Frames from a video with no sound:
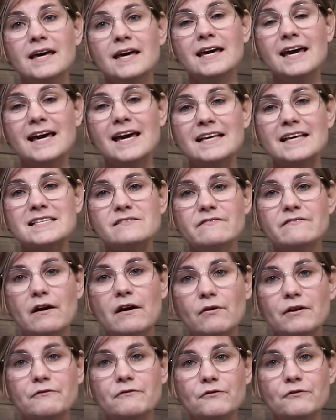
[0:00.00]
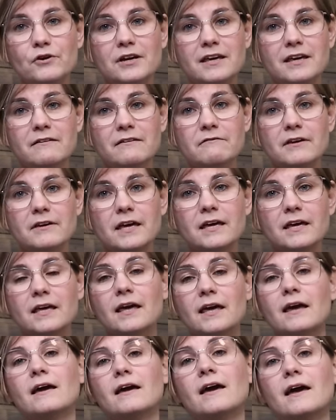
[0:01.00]
It's very
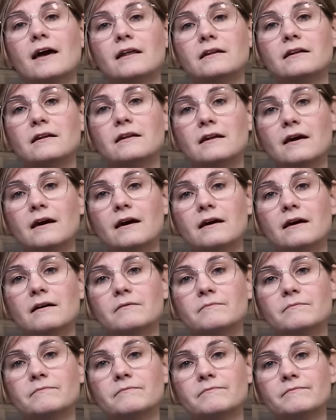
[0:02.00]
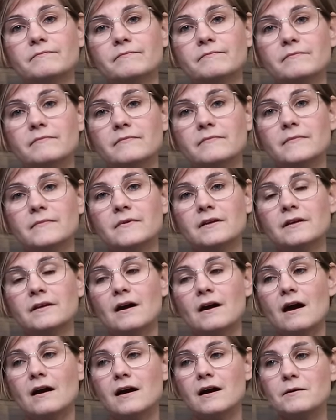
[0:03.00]
forgiving. And
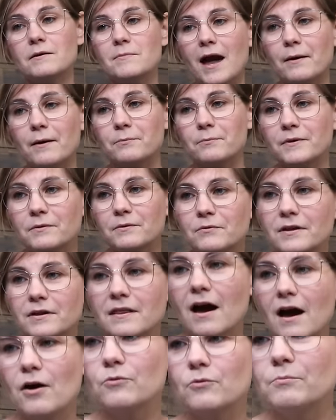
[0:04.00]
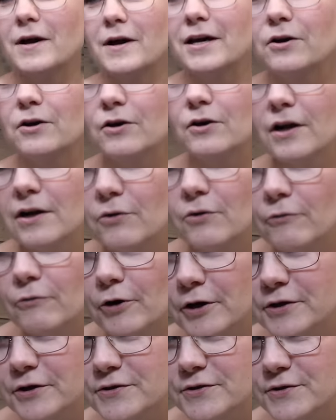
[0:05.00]
I'm happy with how my color
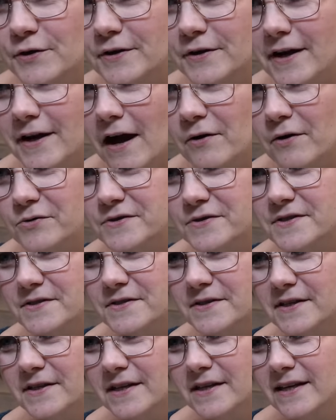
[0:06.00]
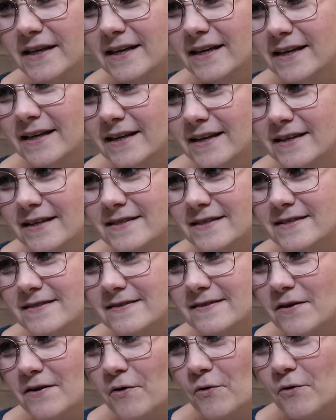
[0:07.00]
work turned out.
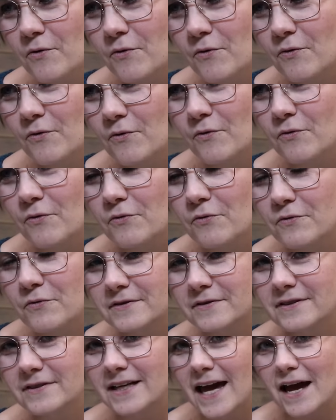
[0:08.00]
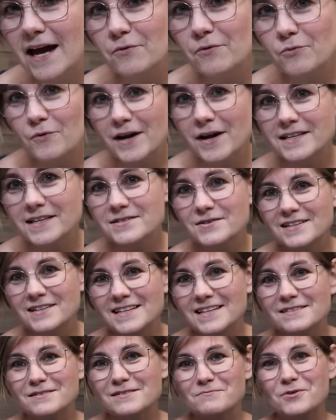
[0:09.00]
So I can't wait to
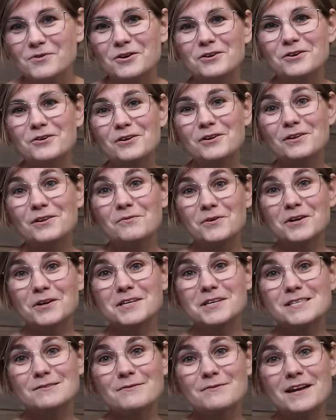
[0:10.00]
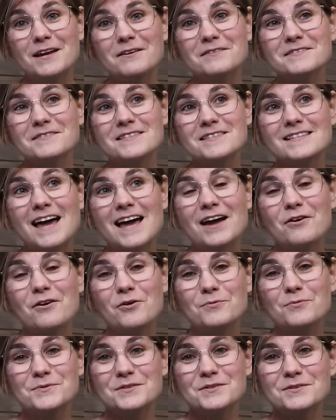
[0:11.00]
knit more color work sweaters. I
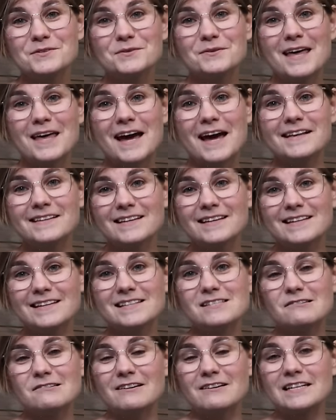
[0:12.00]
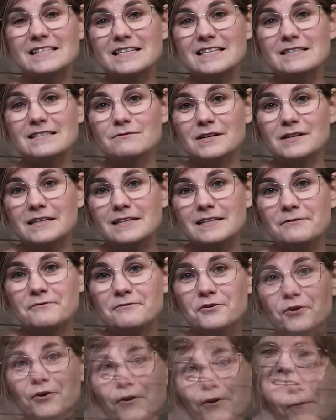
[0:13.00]
hope to do that in
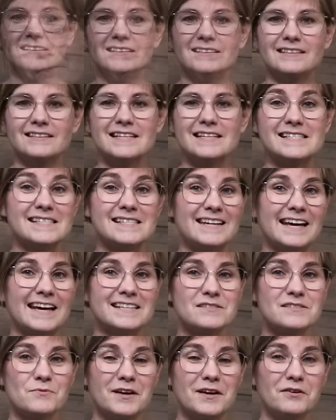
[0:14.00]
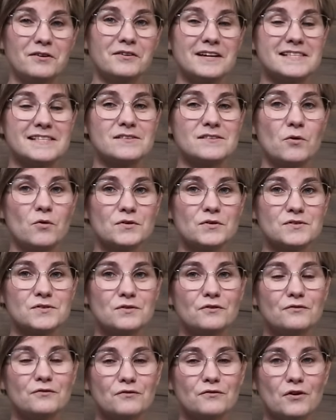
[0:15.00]
2024. This next sweater is
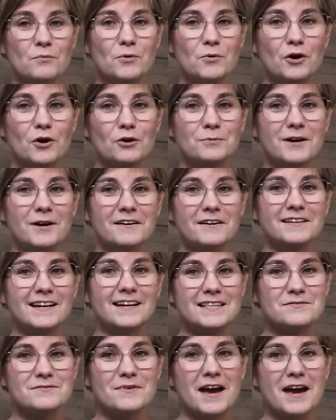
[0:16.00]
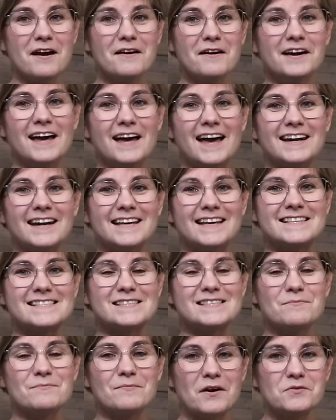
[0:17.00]
also from Herb Garden Knitwear, and it's
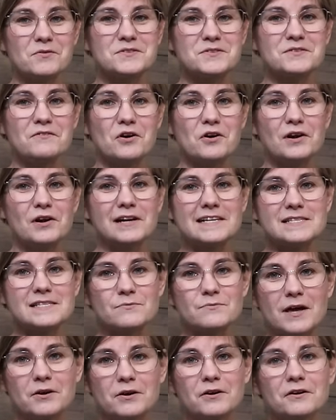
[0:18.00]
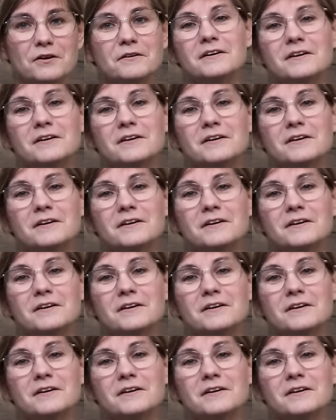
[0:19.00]
the Boughs of Holly sweater.